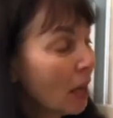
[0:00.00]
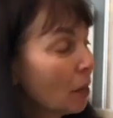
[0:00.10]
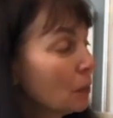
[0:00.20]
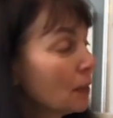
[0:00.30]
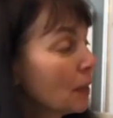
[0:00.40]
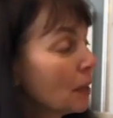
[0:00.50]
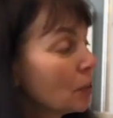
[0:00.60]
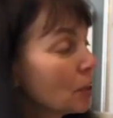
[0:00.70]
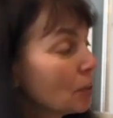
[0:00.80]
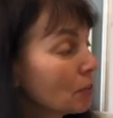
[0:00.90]
We think
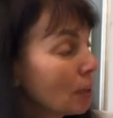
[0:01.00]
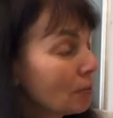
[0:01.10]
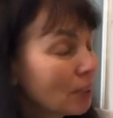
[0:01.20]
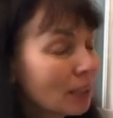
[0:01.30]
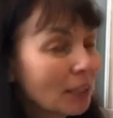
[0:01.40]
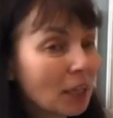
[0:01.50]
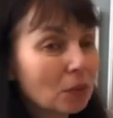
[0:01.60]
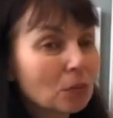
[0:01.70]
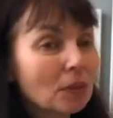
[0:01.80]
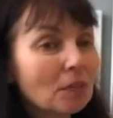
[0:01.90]
geographically
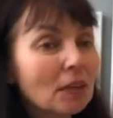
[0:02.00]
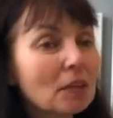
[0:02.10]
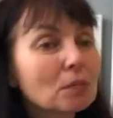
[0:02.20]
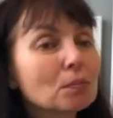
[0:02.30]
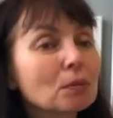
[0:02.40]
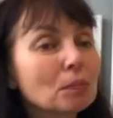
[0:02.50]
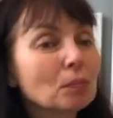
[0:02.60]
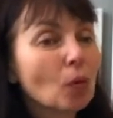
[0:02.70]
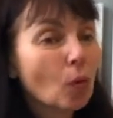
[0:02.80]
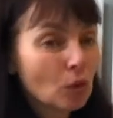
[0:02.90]
and we think
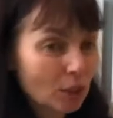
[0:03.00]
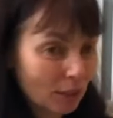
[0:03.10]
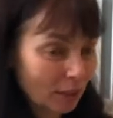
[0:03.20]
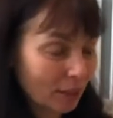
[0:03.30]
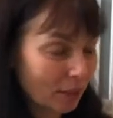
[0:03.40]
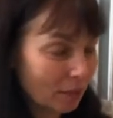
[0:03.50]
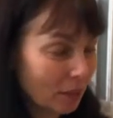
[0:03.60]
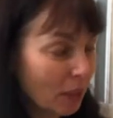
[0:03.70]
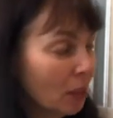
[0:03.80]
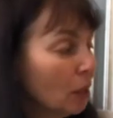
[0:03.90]
proportionately.
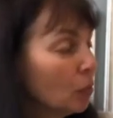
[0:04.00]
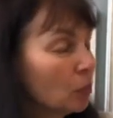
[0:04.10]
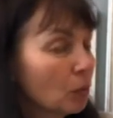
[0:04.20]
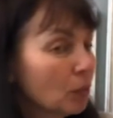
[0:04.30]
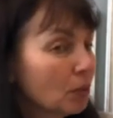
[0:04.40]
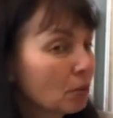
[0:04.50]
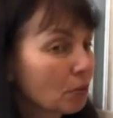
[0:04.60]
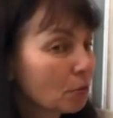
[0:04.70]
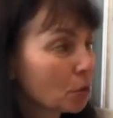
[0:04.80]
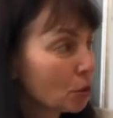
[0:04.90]
We will
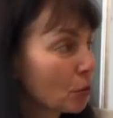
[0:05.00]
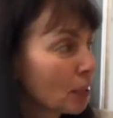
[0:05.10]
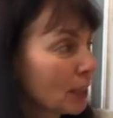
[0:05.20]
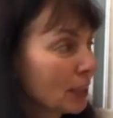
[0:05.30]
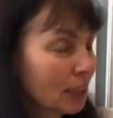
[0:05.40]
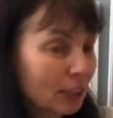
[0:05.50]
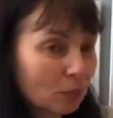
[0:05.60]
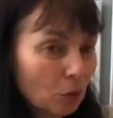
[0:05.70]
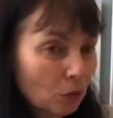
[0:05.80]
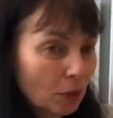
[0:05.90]
refer to this
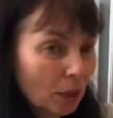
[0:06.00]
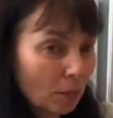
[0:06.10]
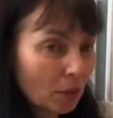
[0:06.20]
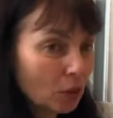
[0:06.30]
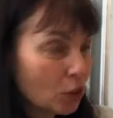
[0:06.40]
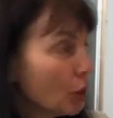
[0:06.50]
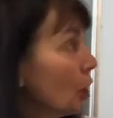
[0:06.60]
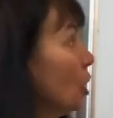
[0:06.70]
system of image